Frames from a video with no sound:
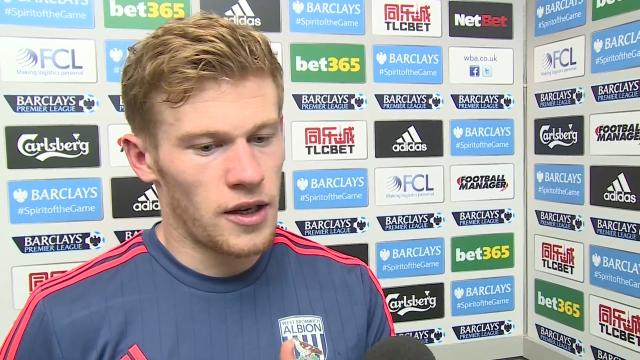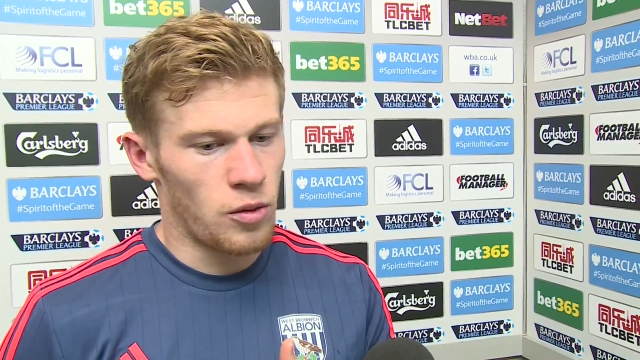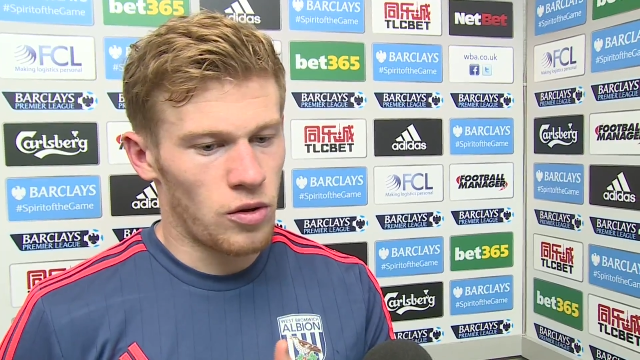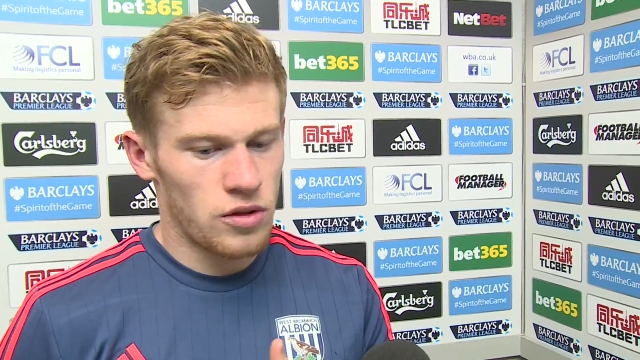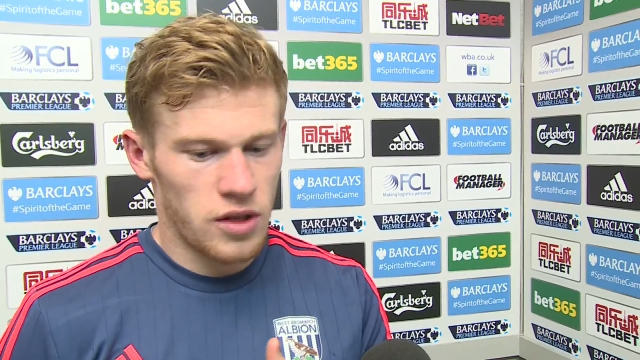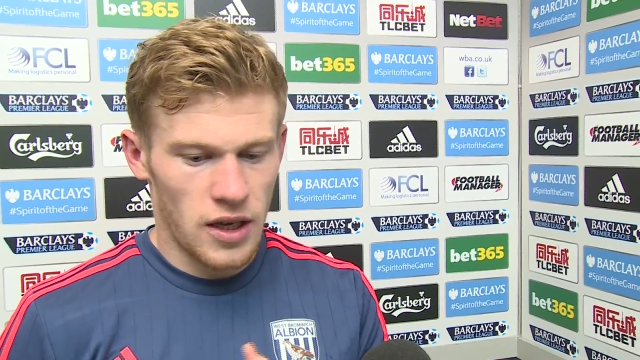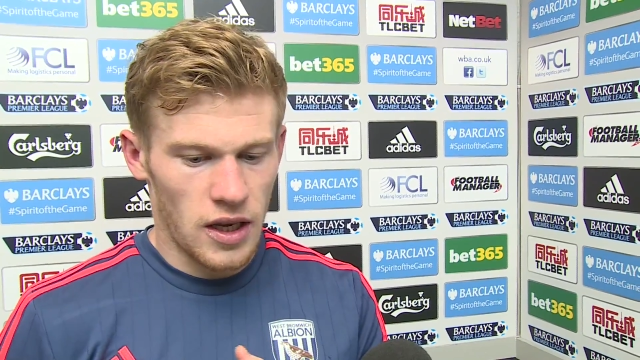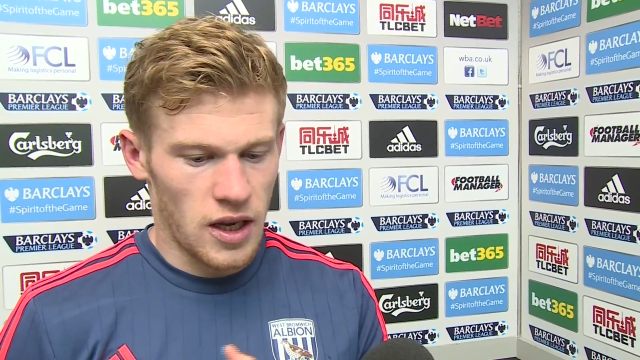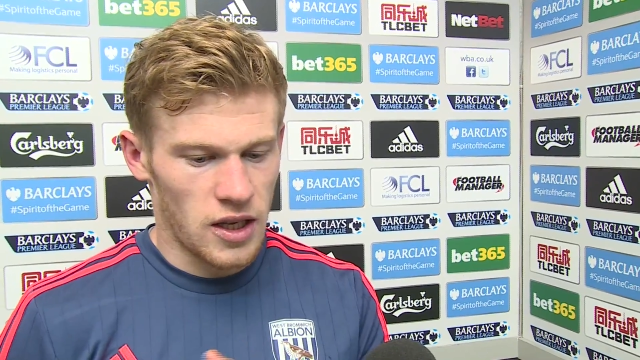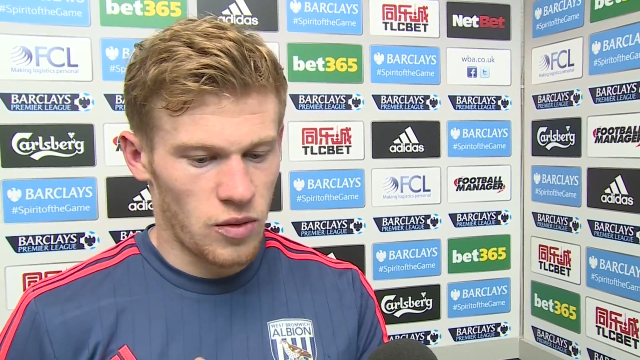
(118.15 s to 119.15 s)
ones
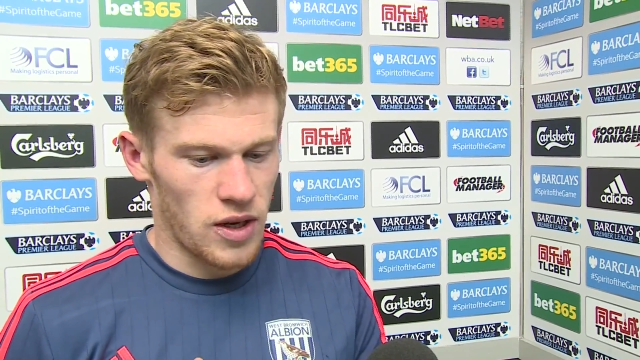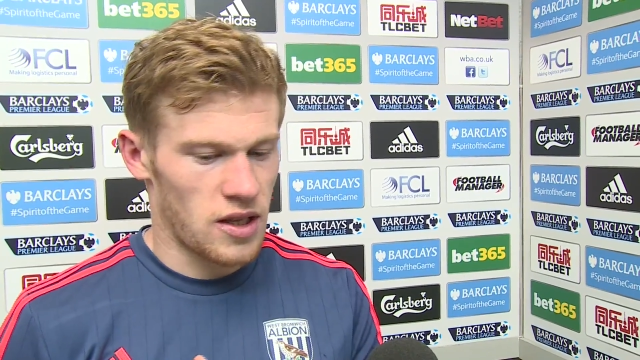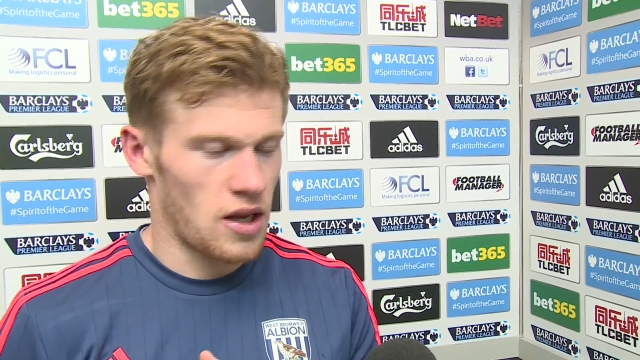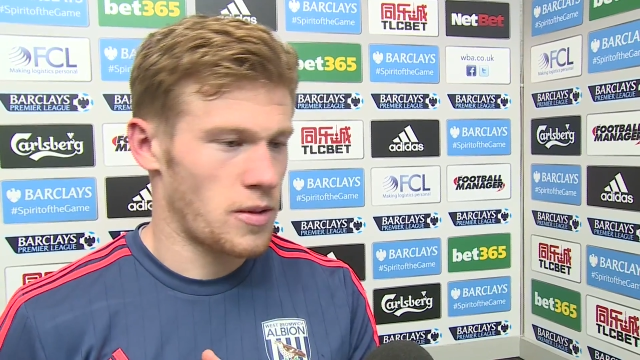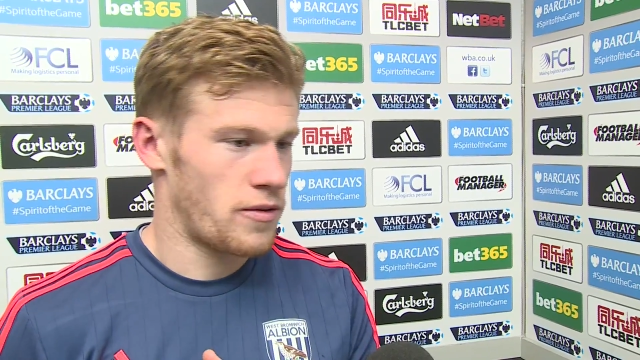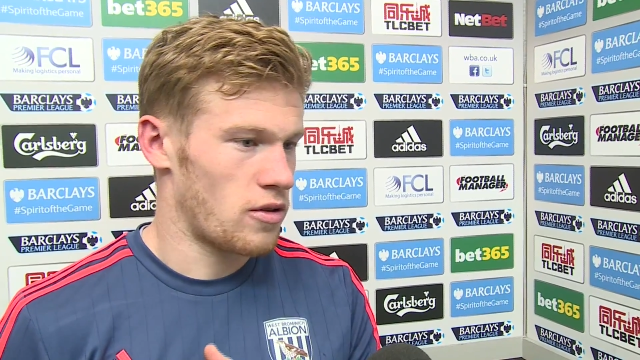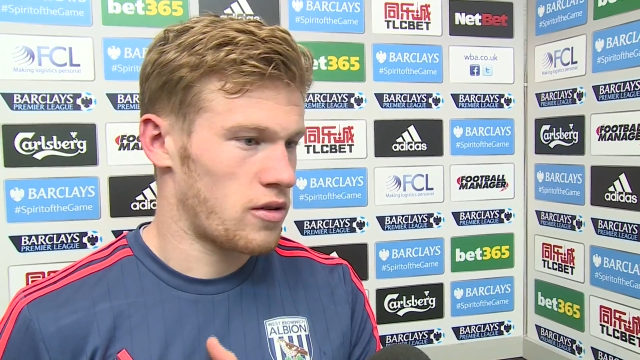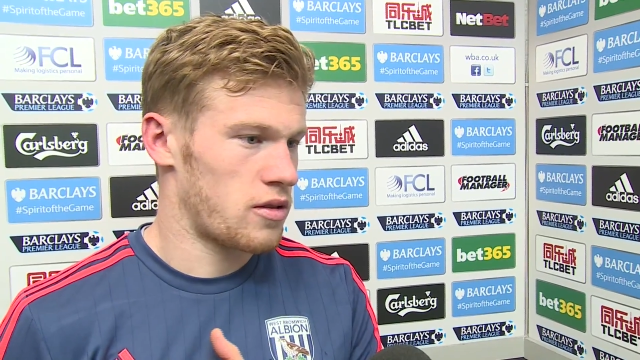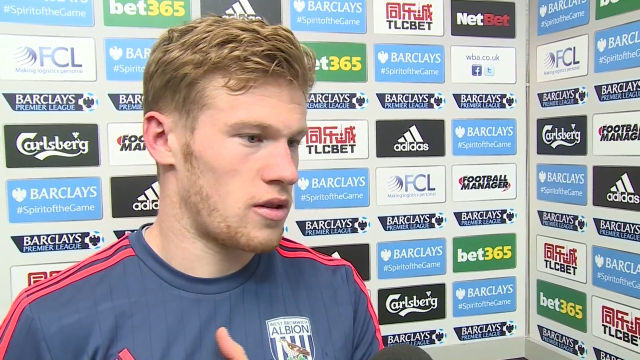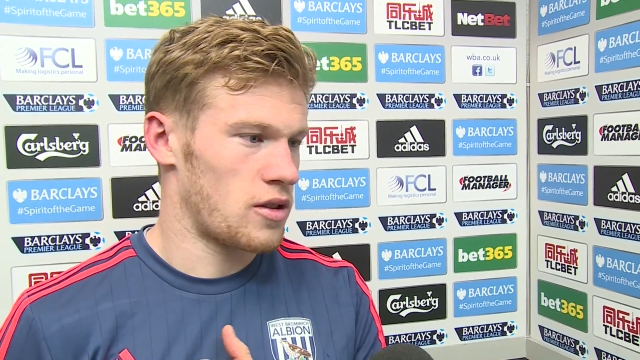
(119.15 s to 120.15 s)
against West Ham. I
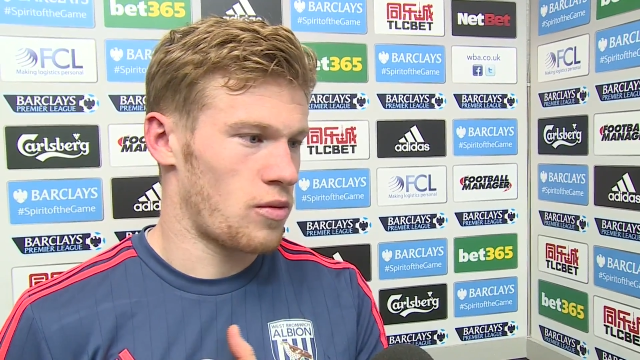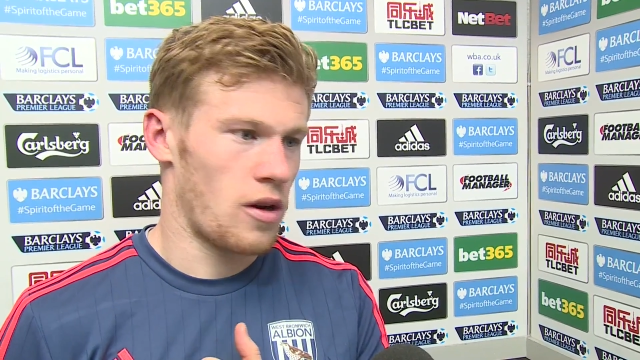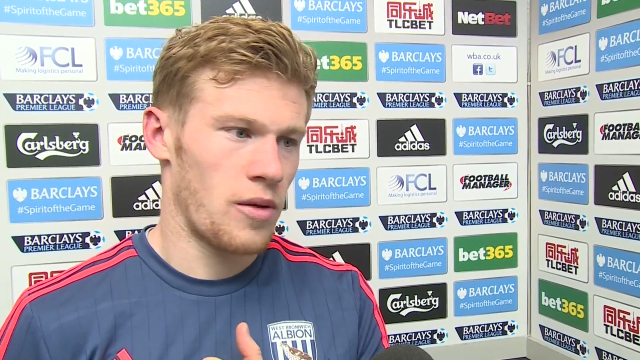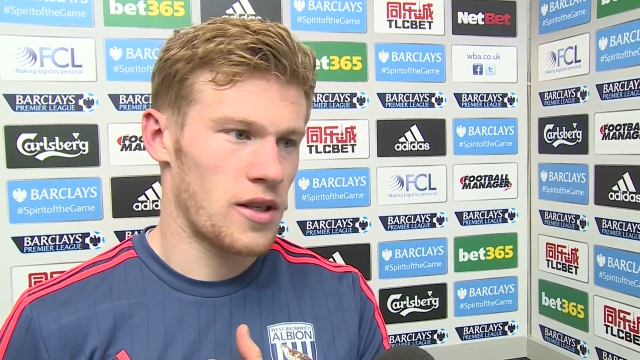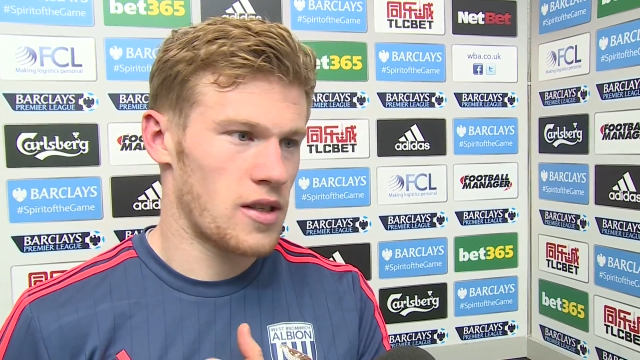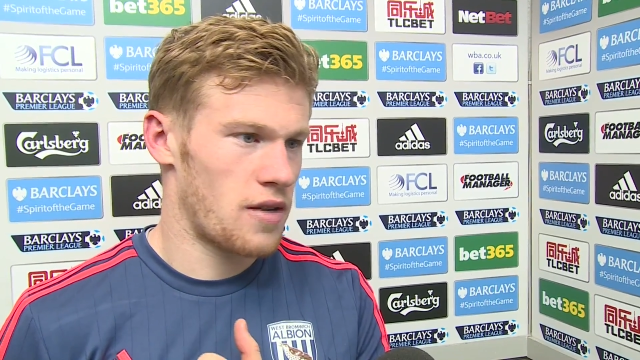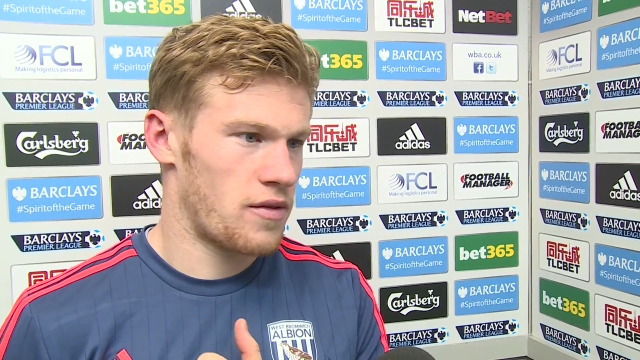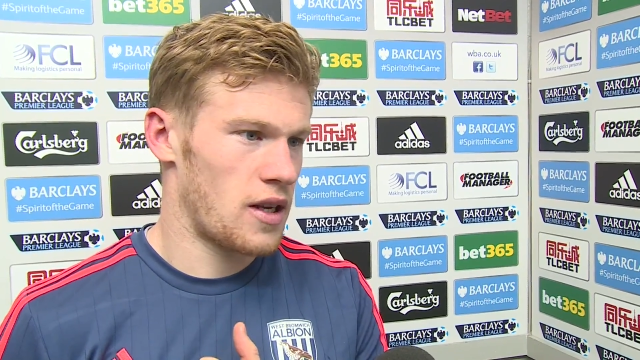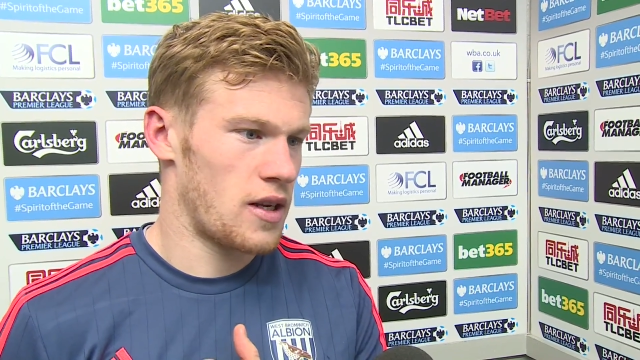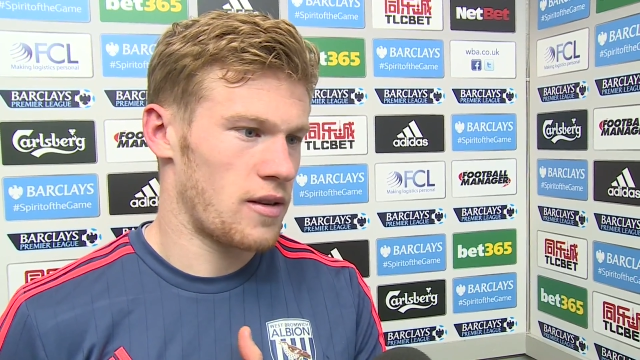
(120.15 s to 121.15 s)
thought as well we
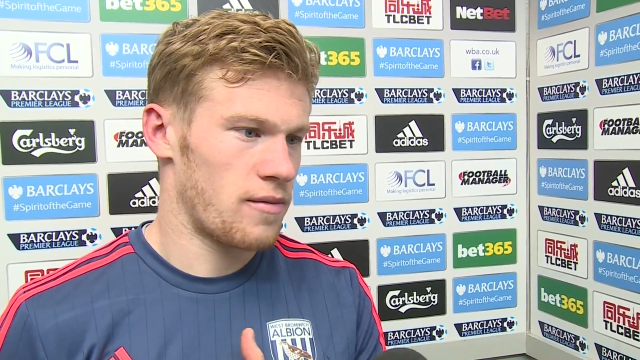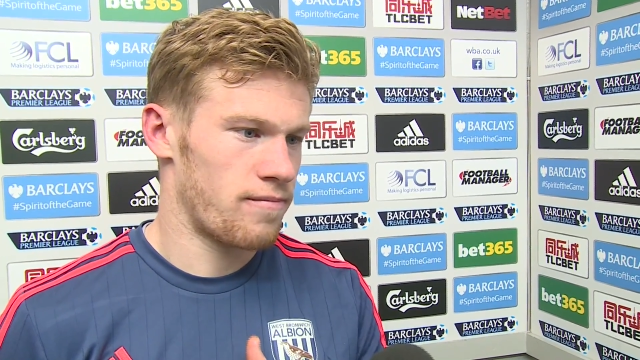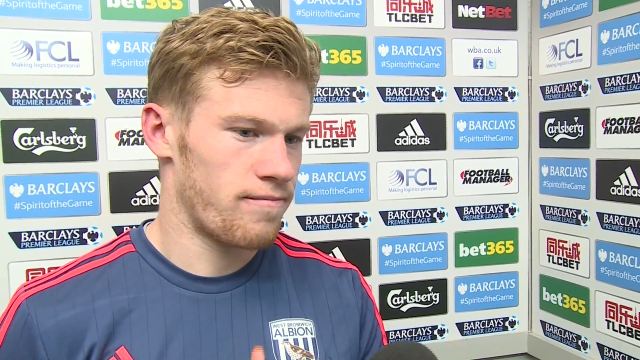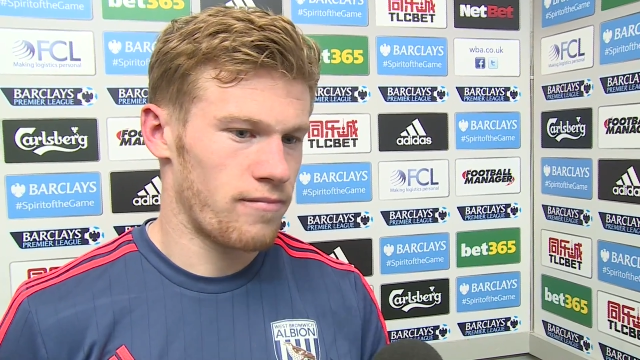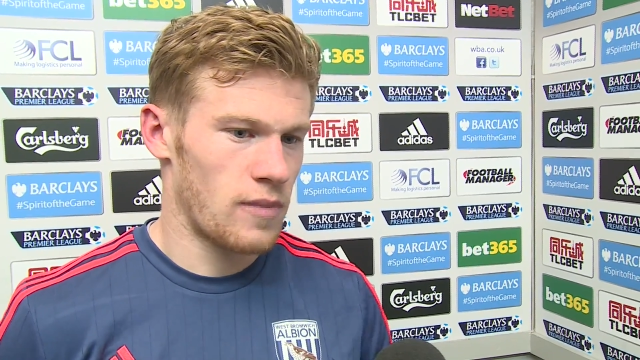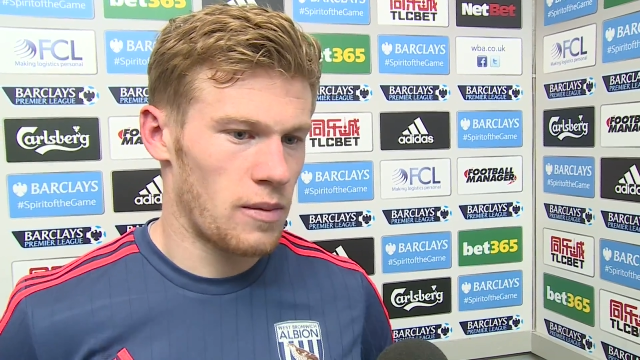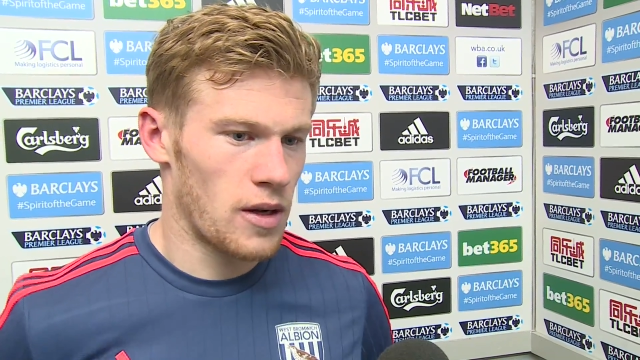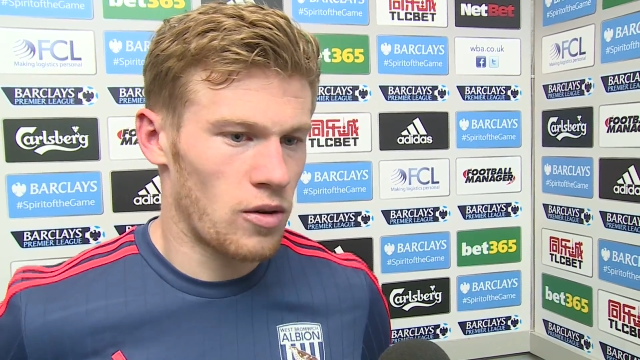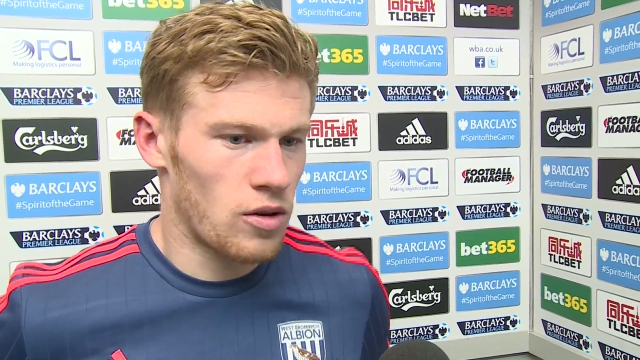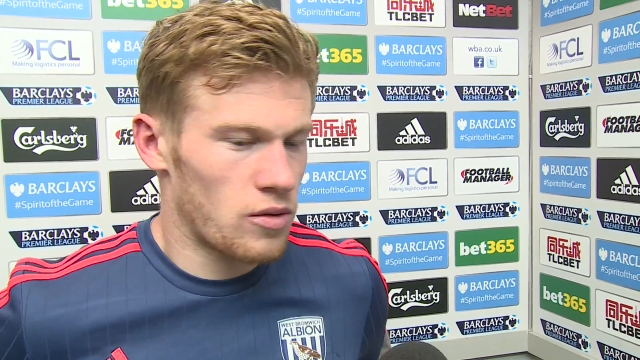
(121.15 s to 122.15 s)
deserved to maybe
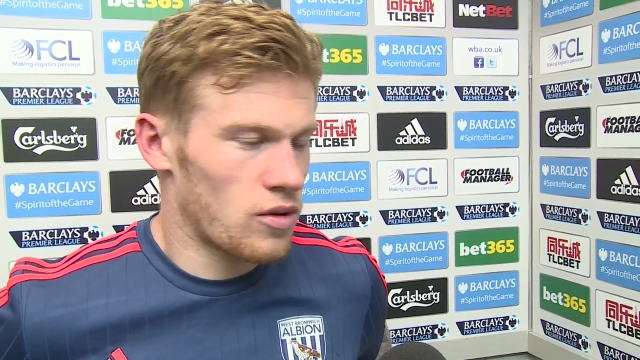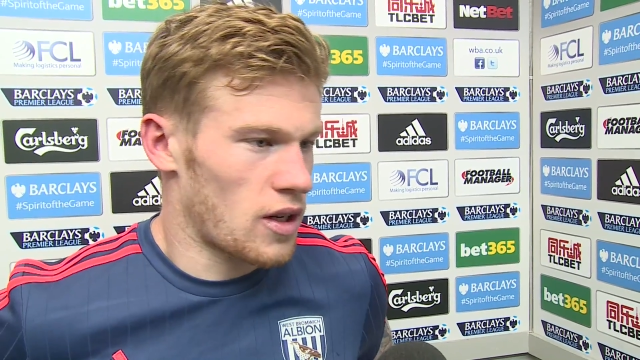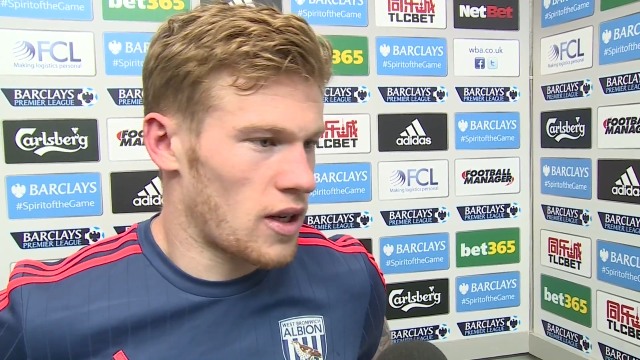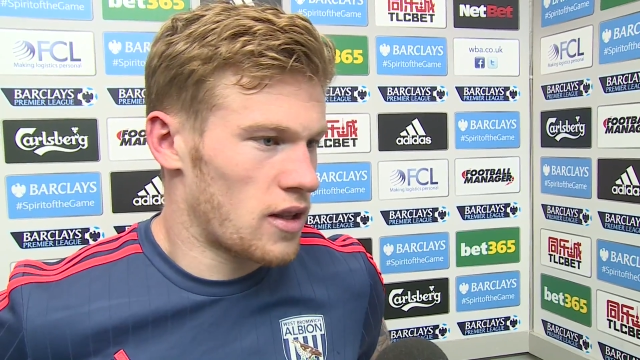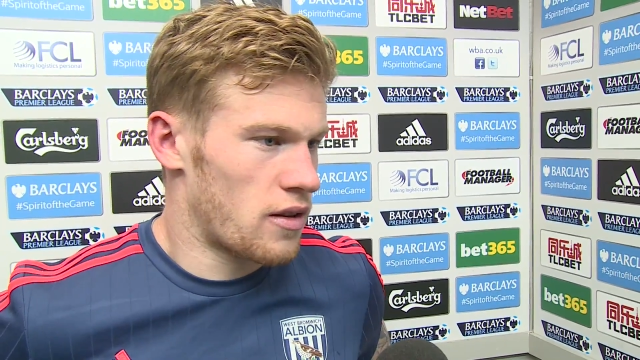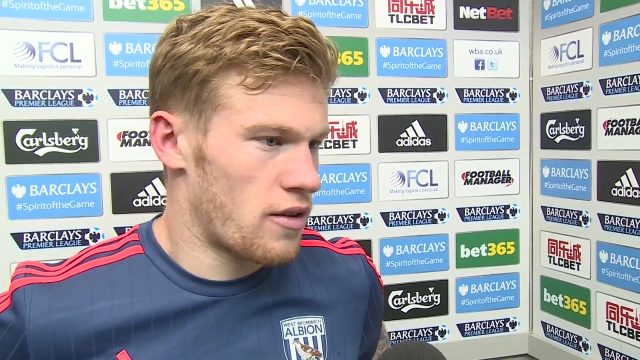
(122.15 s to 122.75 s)
go on and get